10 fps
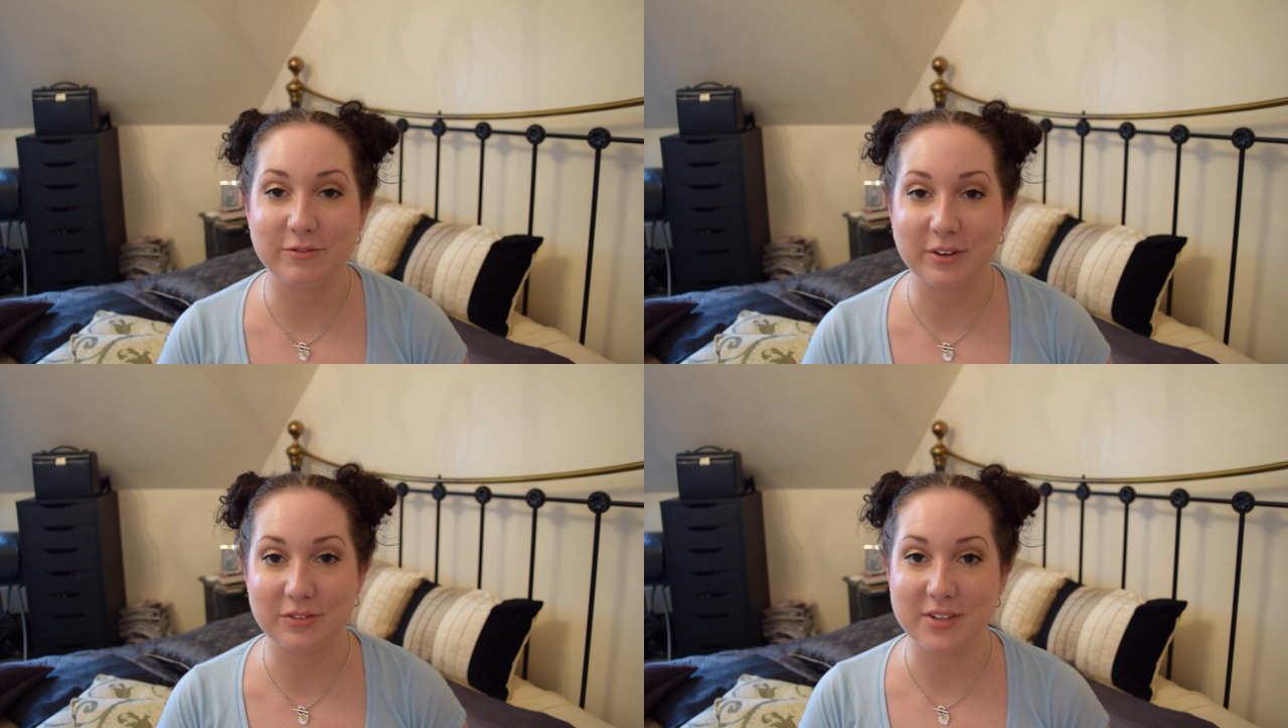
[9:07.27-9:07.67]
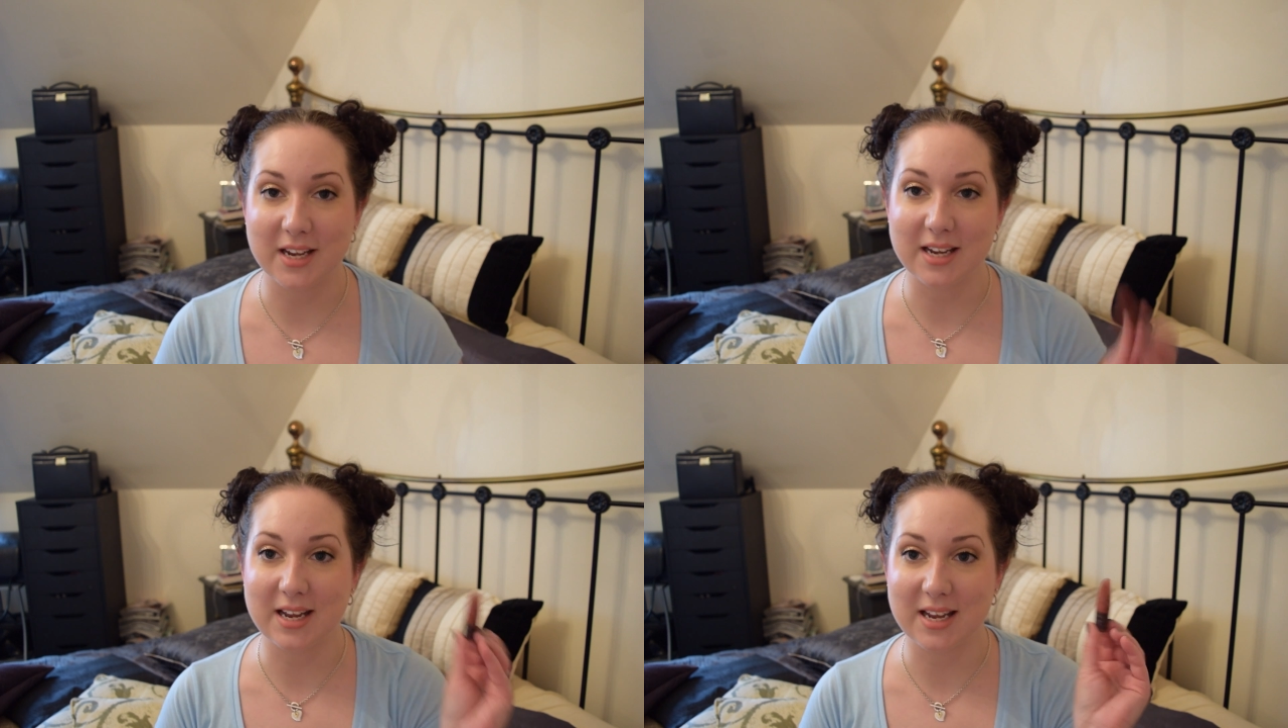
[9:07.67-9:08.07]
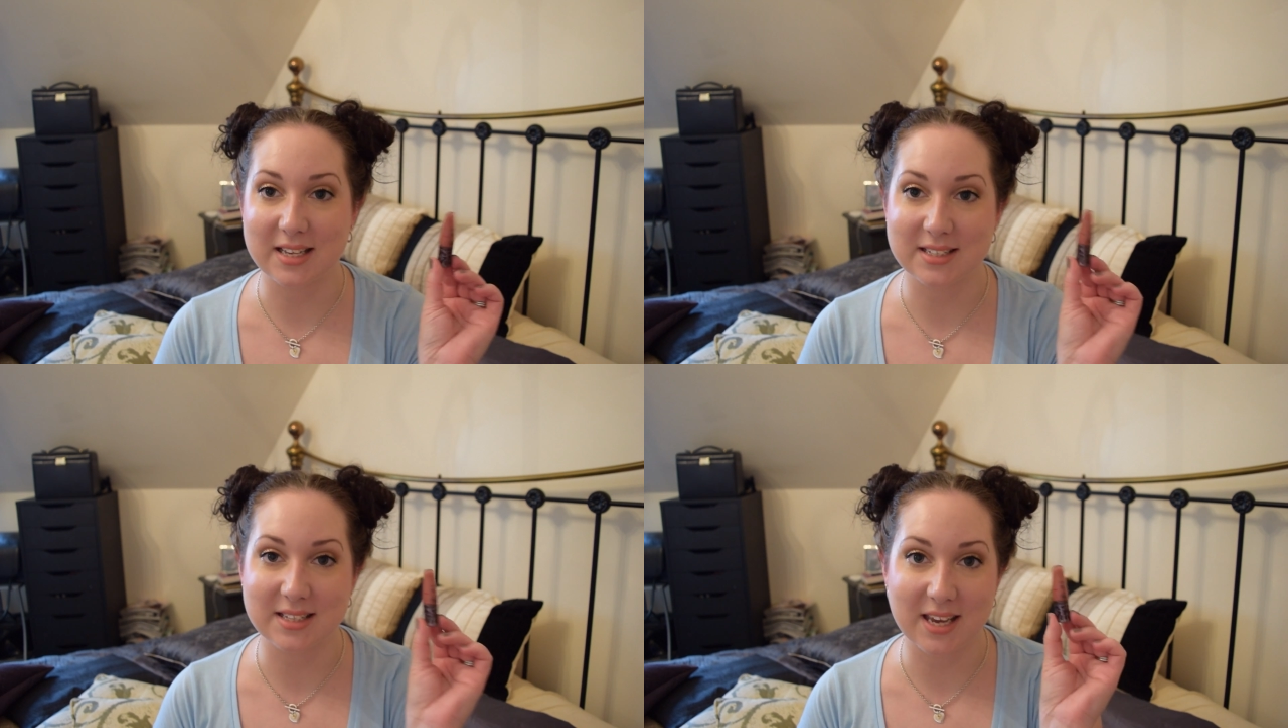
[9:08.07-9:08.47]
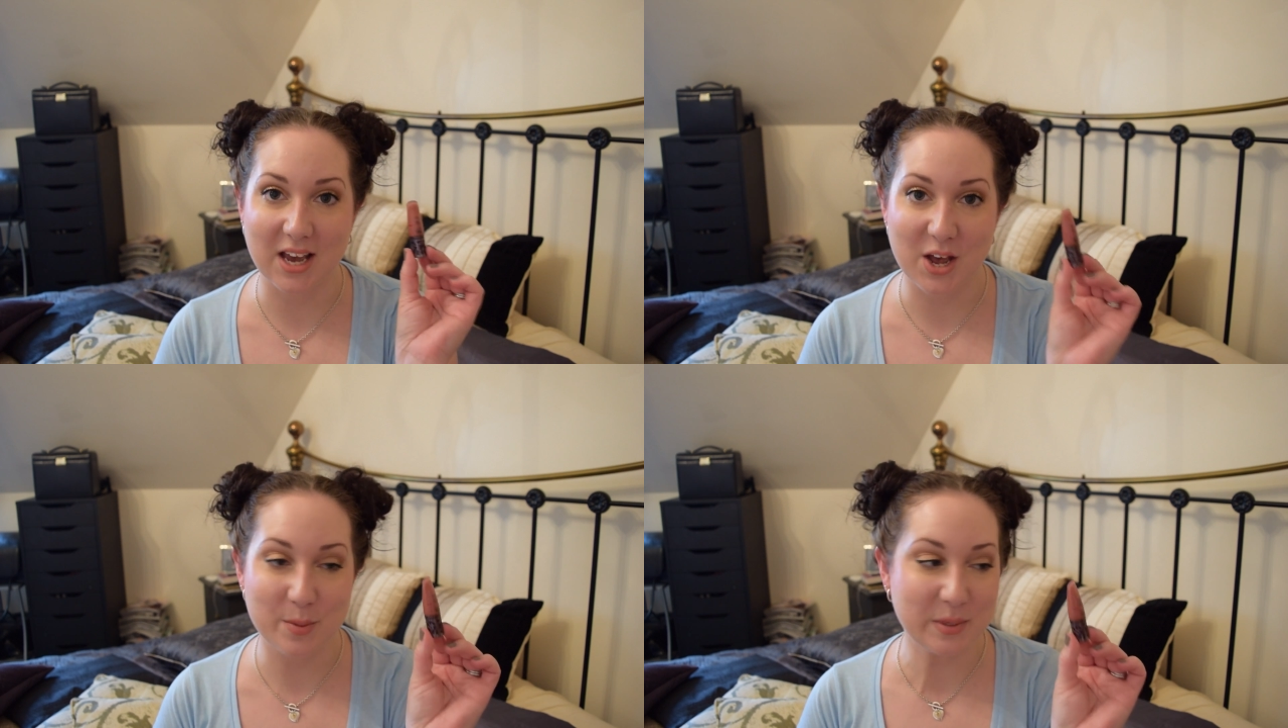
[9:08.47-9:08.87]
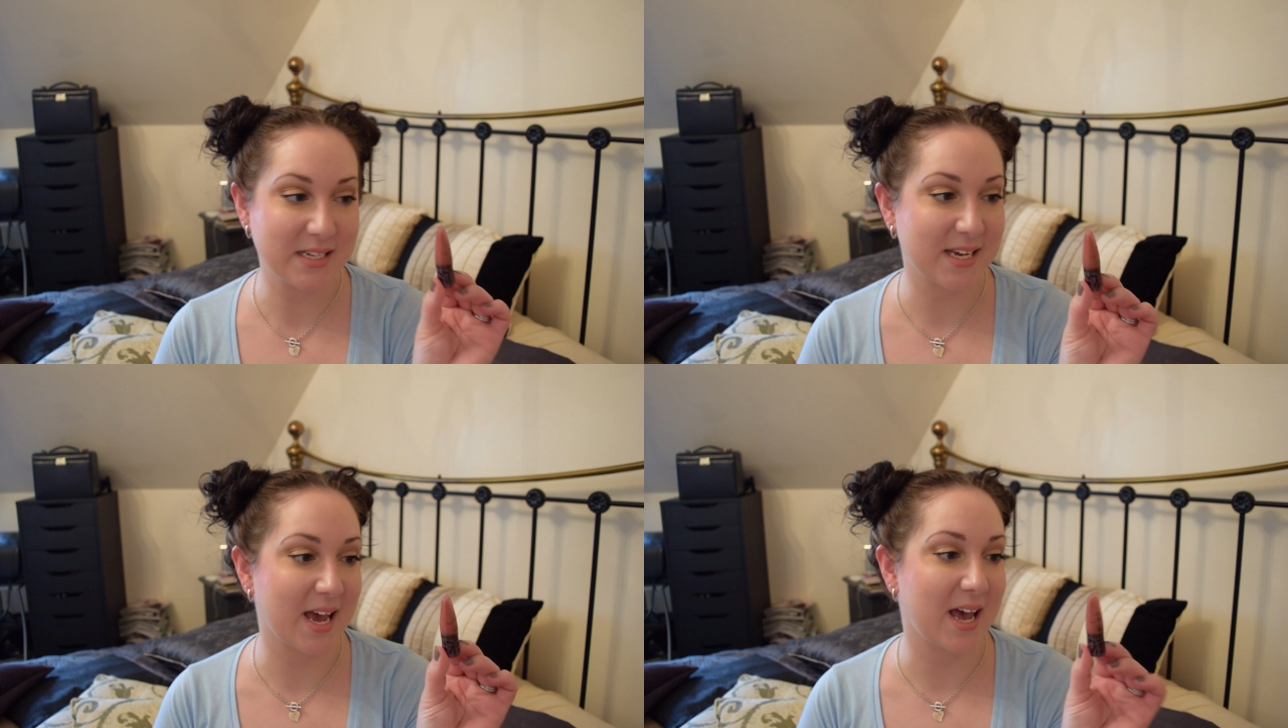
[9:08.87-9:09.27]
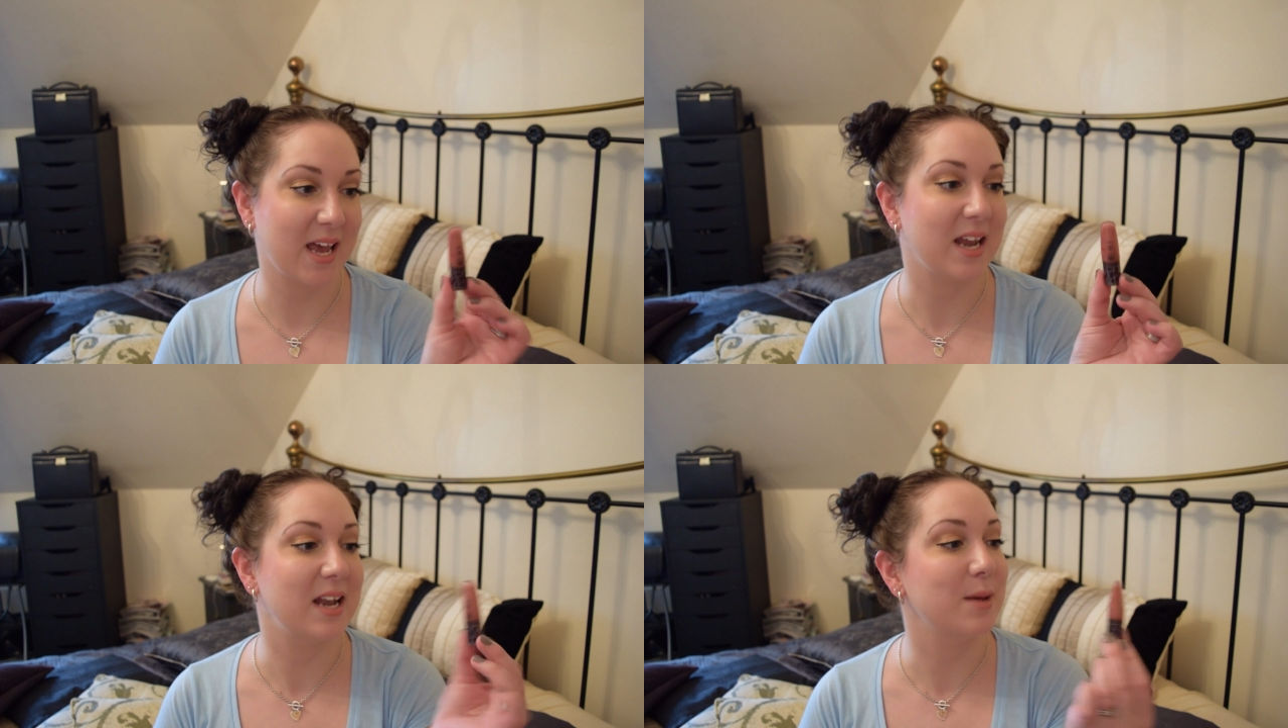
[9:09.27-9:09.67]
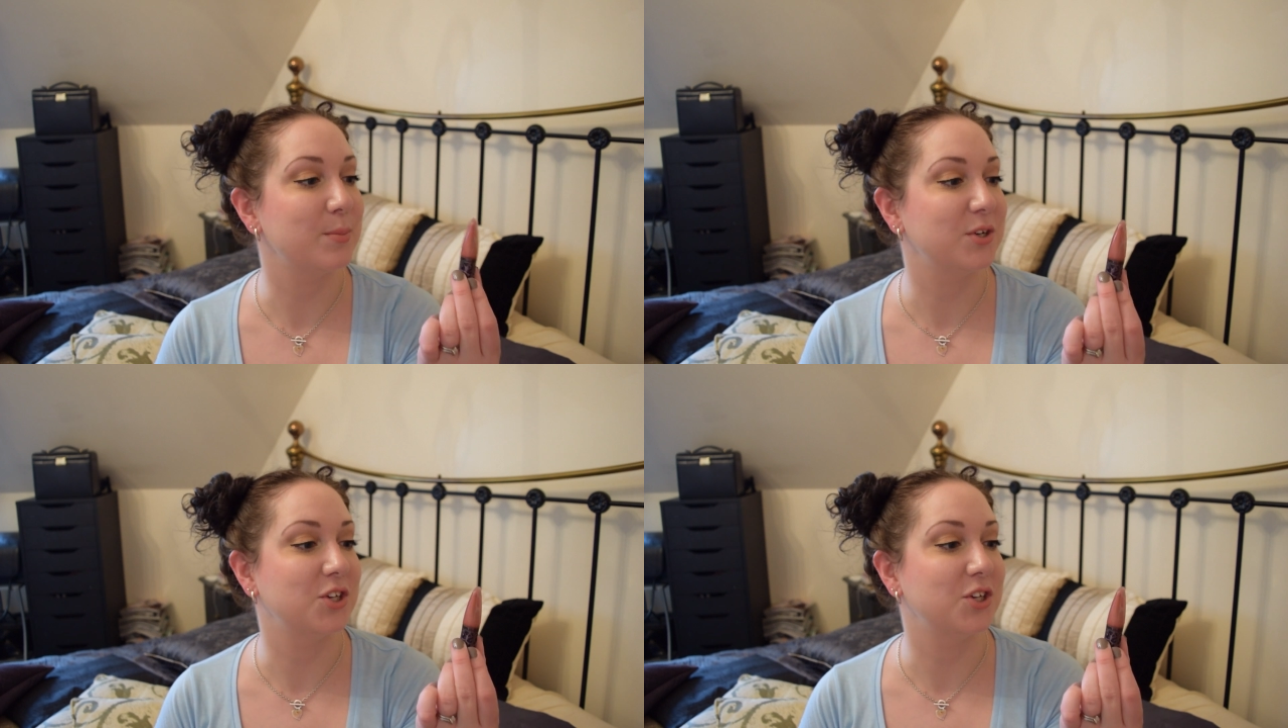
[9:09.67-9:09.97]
15 is the Urban Decay Lip